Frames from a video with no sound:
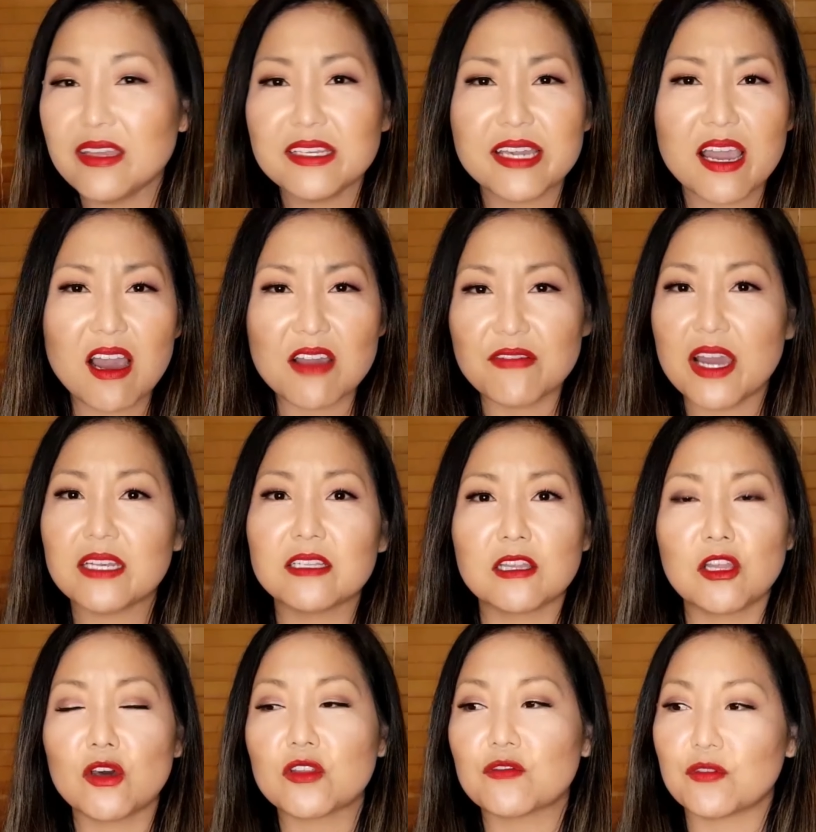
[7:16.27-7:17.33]
And then yeah, I've had
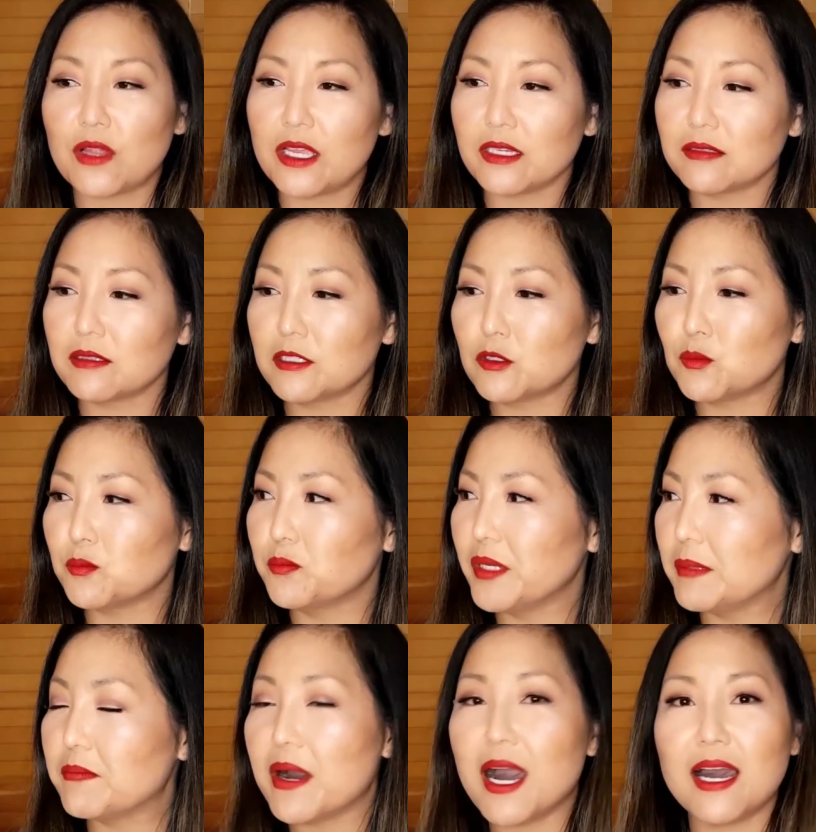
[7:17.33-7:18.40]
a lot of like little
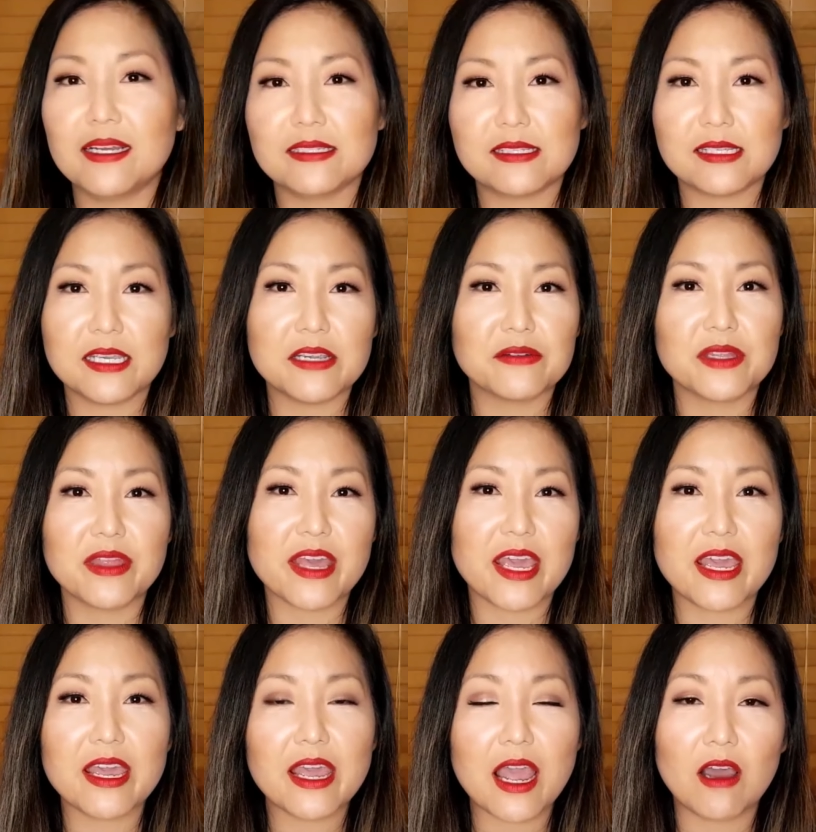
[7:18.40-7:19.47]
bit parts here and
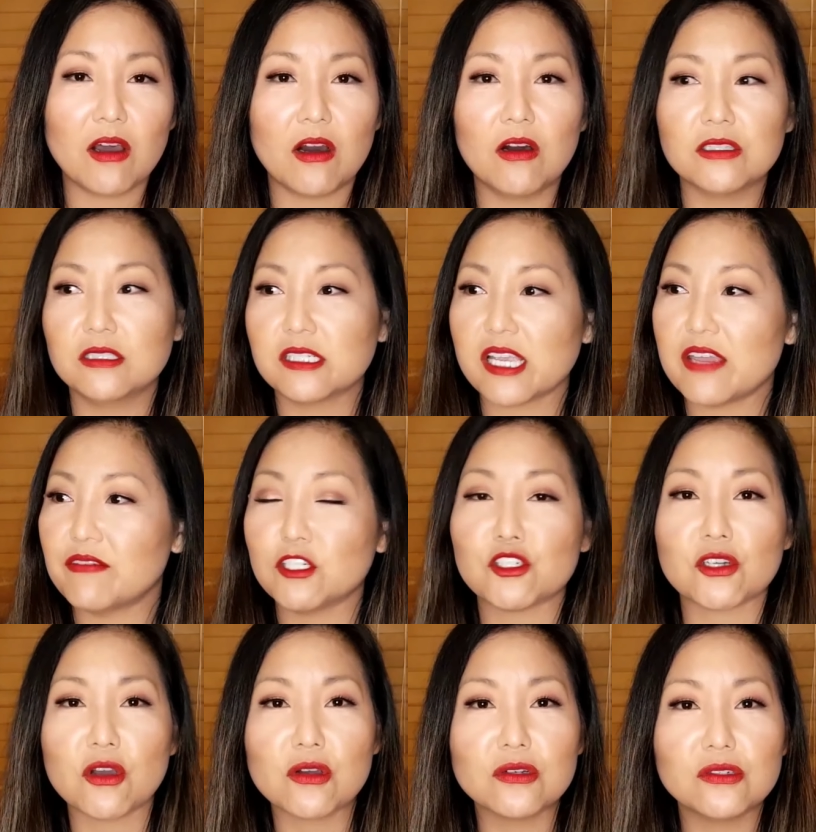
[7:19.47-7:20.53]
there on TV
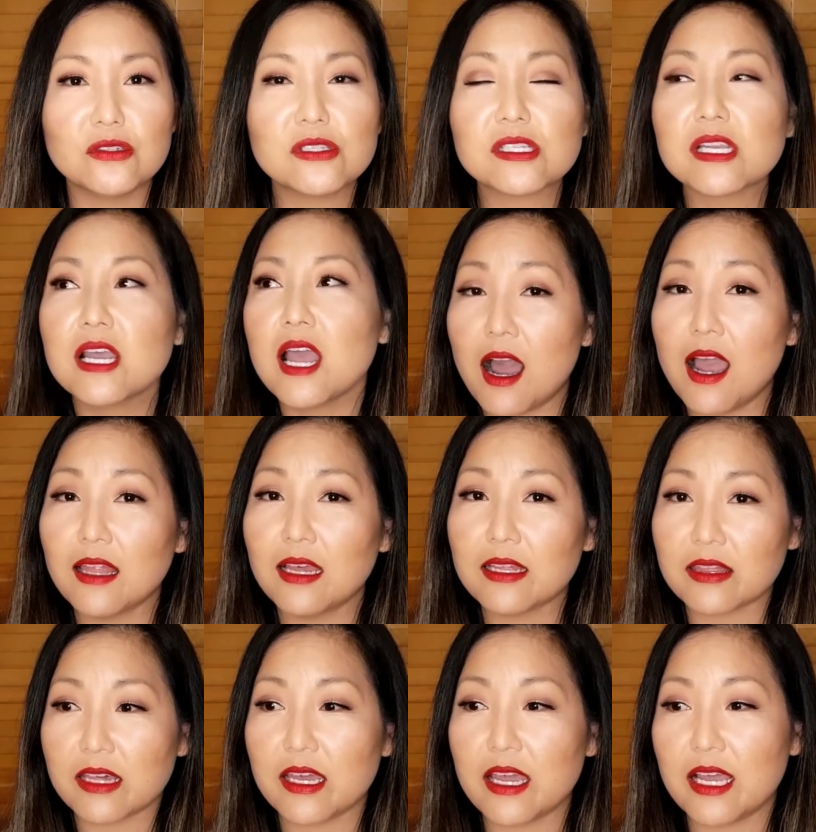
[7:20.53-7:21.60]
shows.
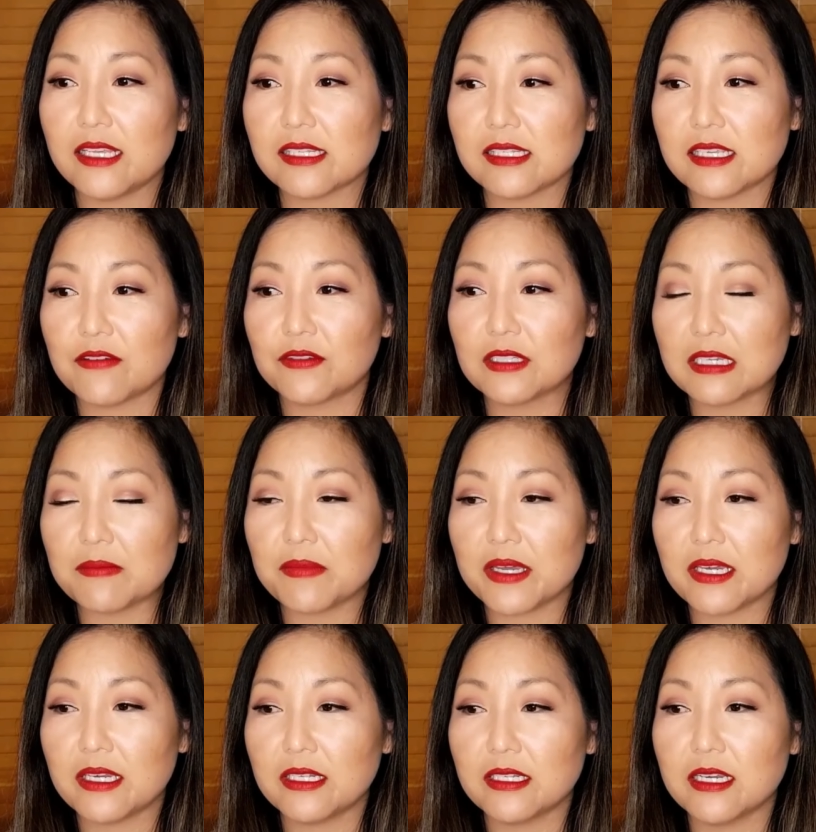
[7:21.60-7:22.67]
Highlight there has definitely
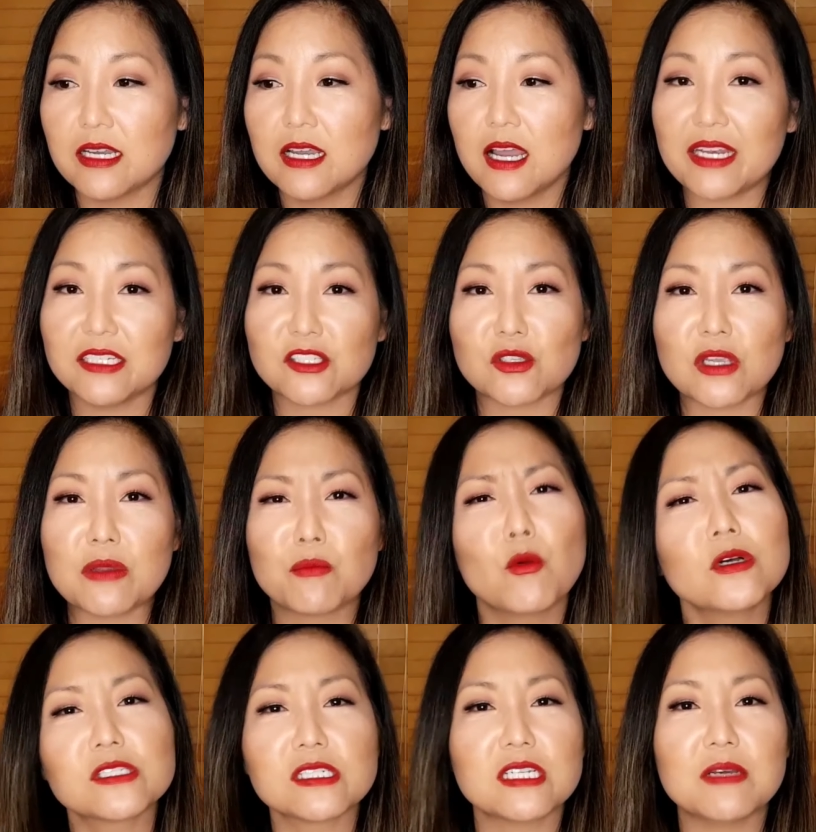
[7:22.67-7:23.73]
been, and it's it
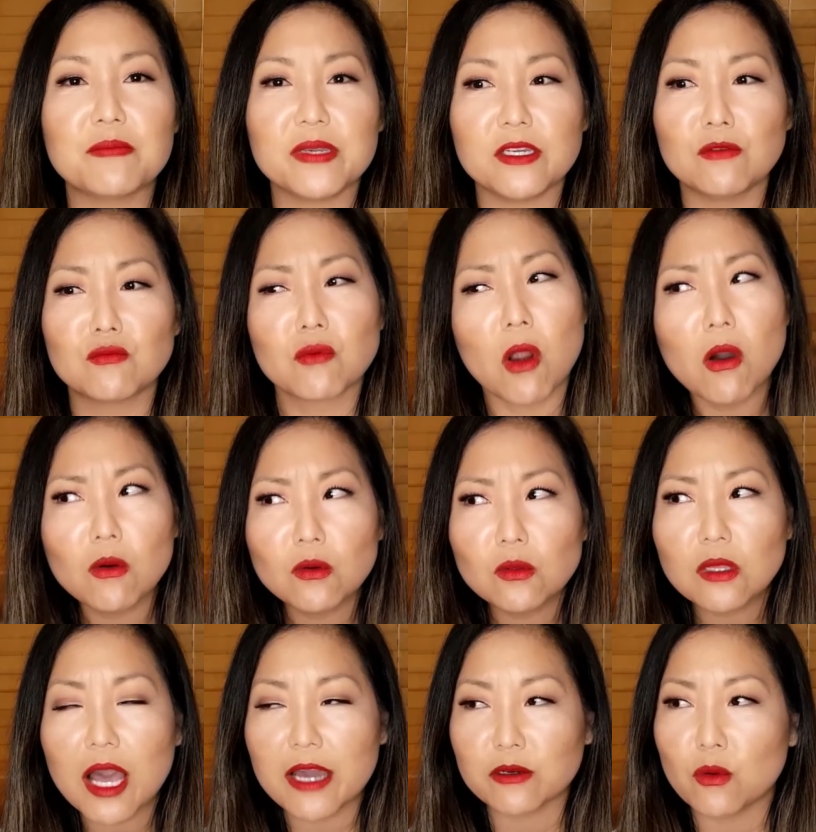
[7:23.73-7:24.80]
wasn't a big
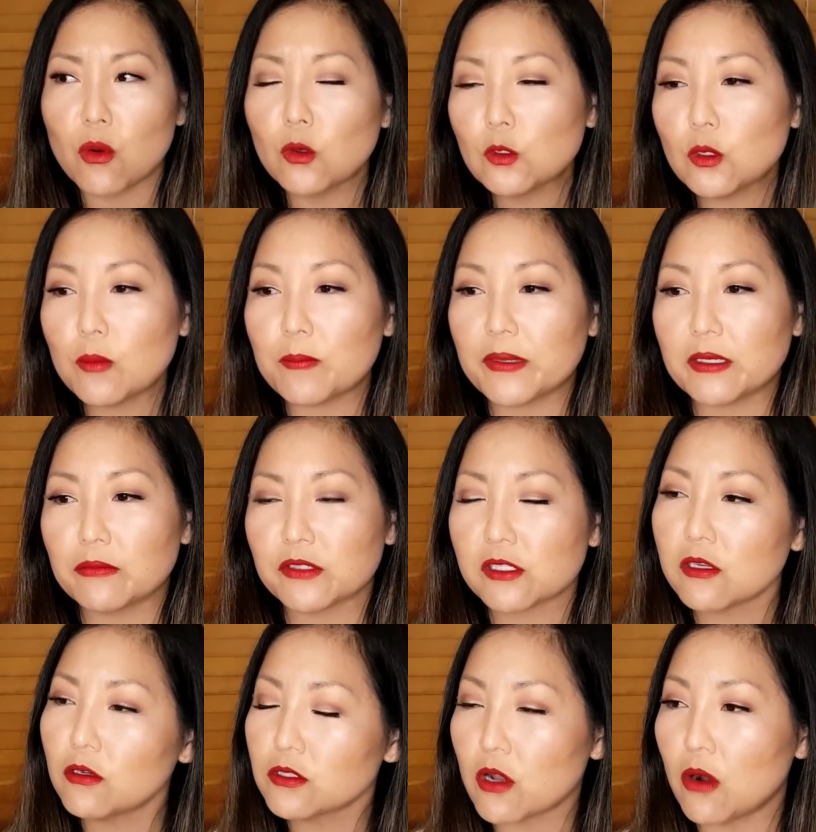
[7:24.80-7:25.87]
role at all, but it was
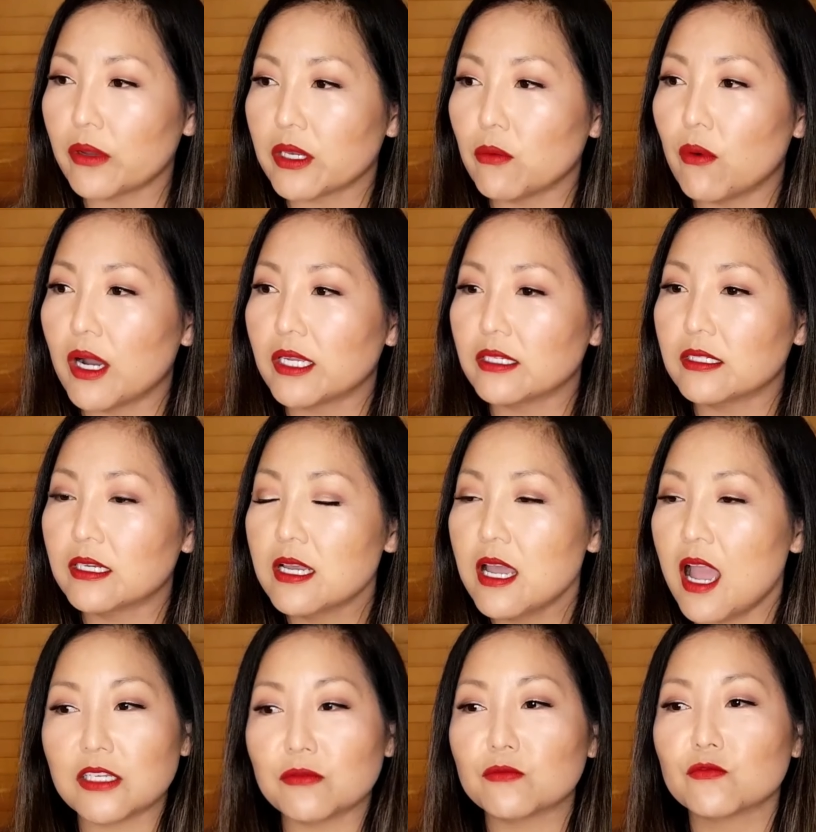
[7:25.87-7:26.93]
an ongoing one.
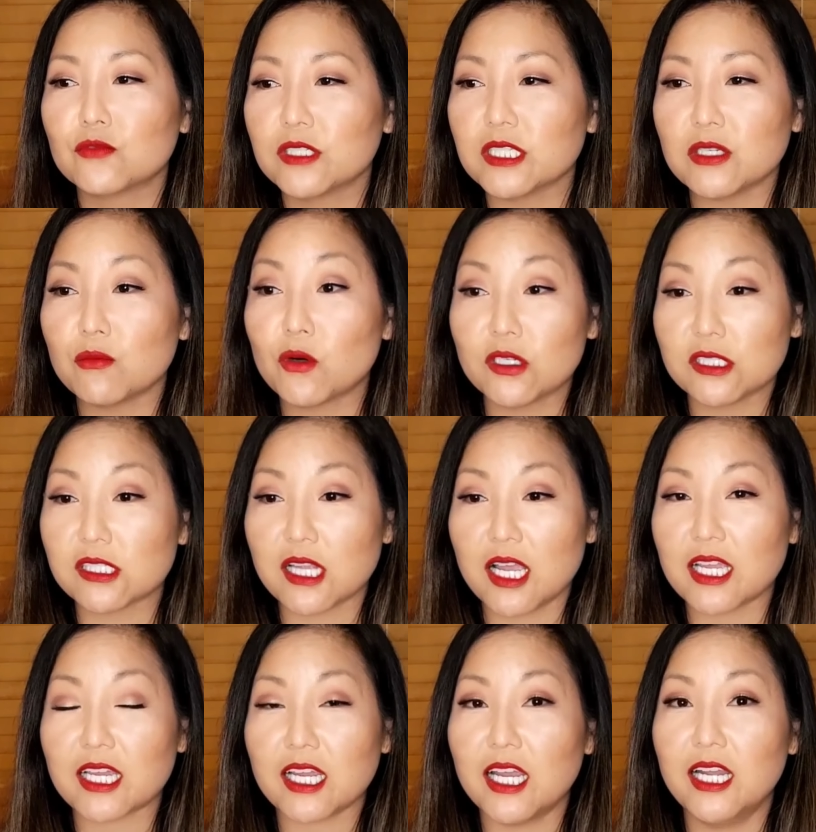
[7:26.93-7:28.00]
It really was
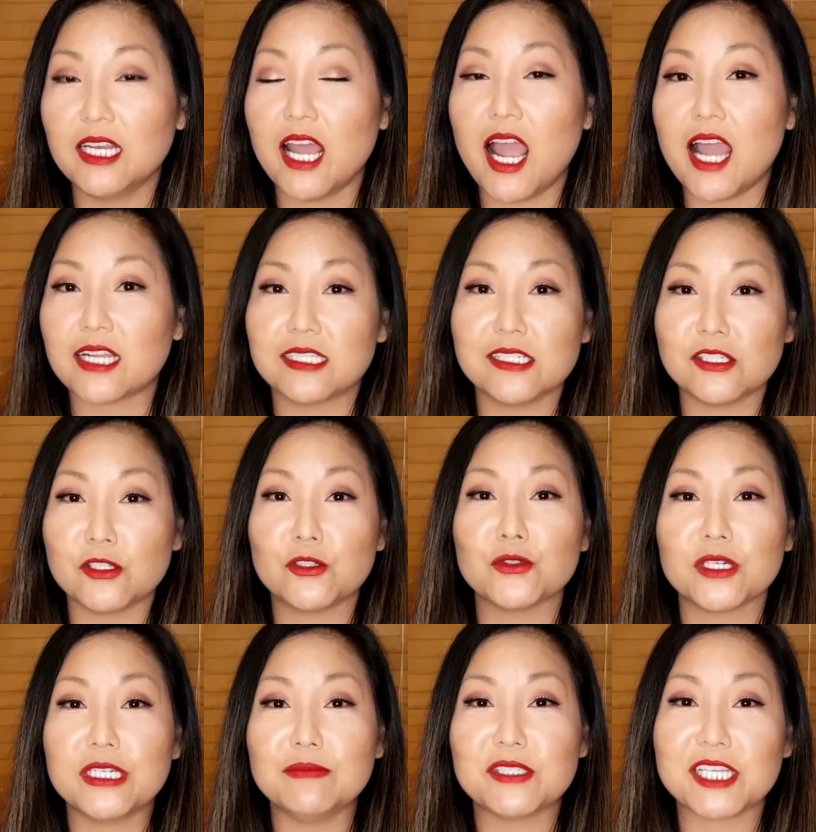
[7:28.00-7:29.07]
like an actor's
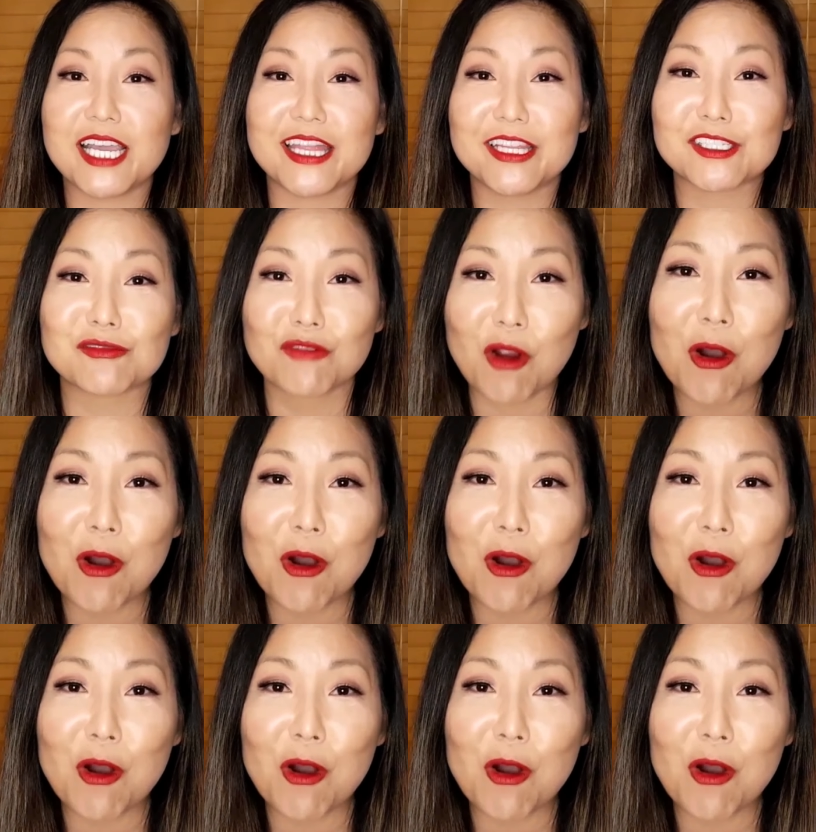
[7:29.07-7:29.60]
dream to get this